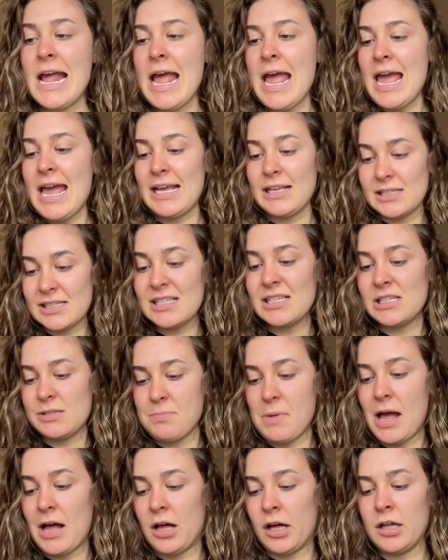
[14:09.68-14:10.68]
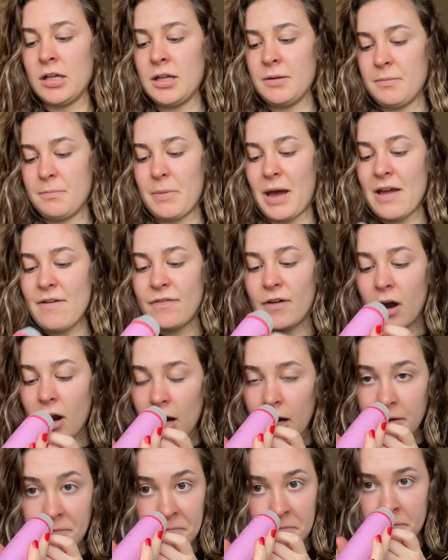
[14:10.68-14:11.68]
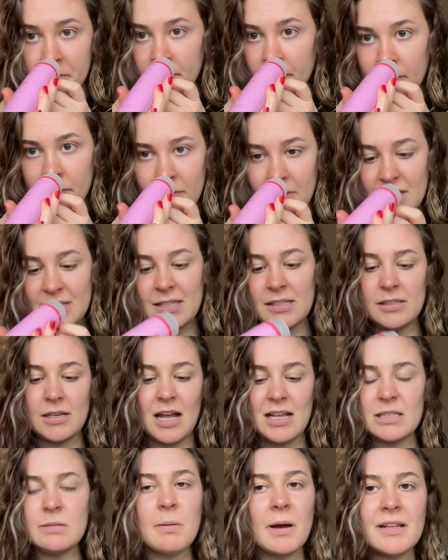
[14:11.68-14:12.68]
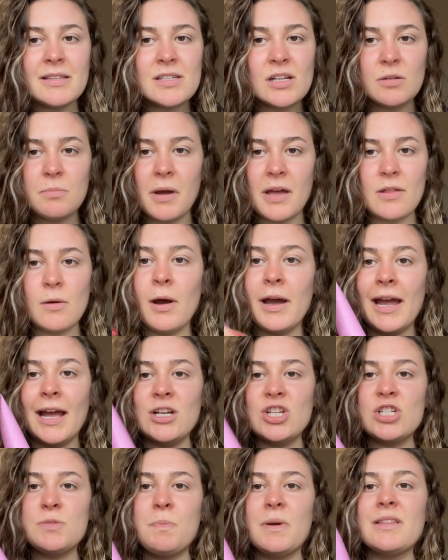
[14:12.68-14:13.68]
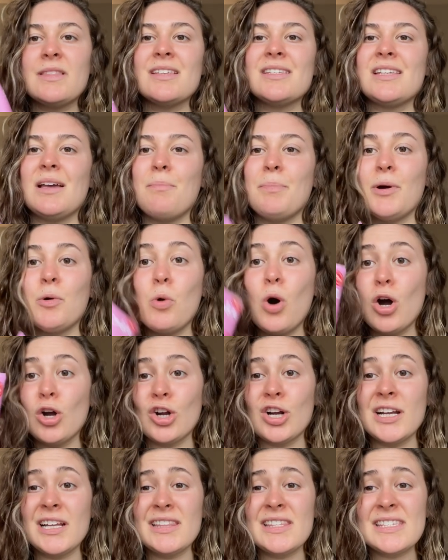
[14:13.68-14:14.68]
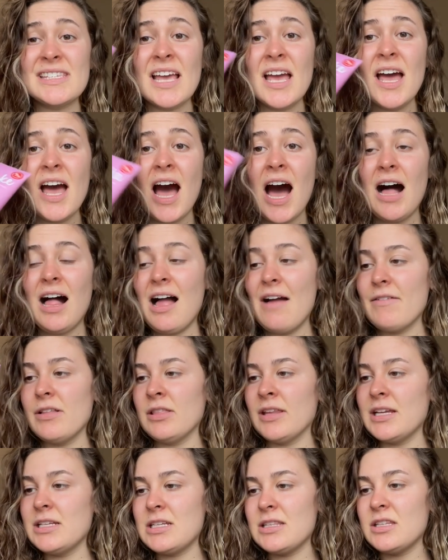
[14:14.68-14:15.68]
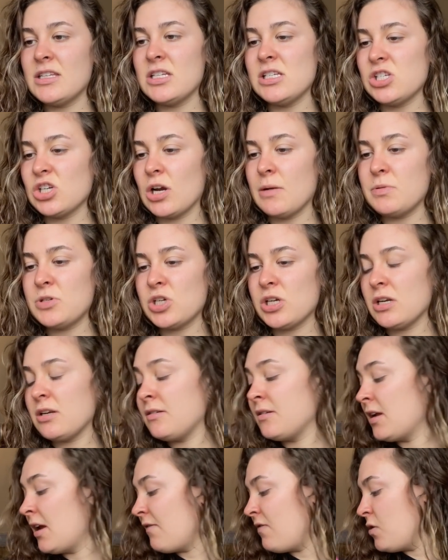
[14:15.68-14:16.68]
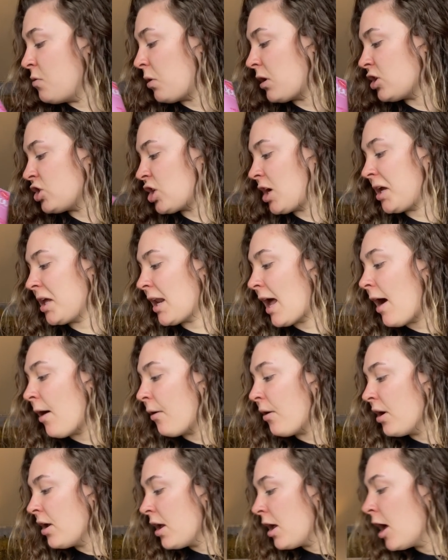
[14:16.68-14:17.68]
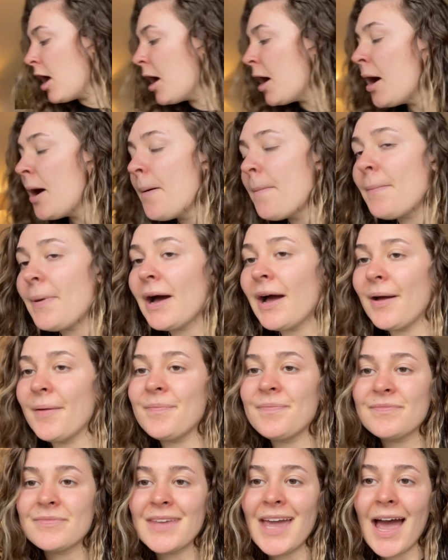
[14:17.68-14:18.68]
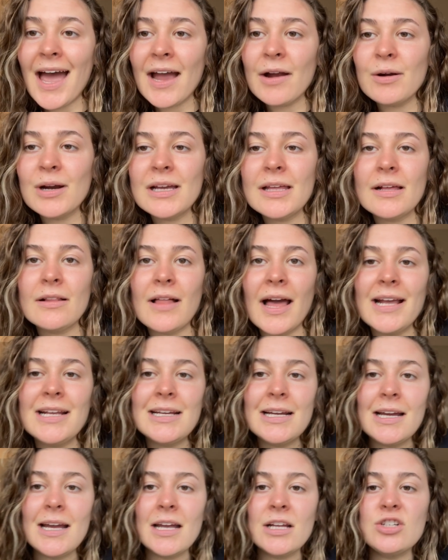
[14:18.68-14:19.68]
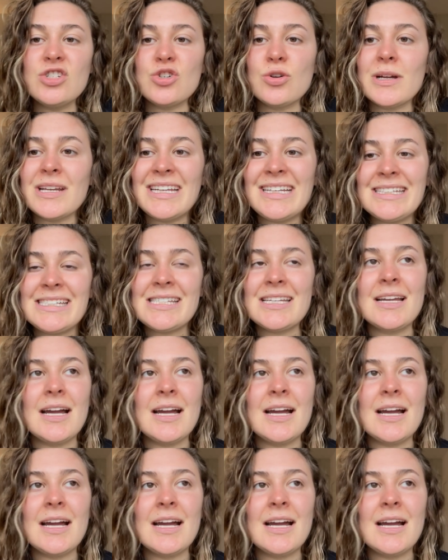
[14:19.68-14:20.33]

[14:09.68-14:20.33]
is the smell, by far. This is not sponsored, by the way. I just picked this up at Walgreens. I'll have it linked in the description if you want to check it out. But yeah, I really like it. I enjoyed it.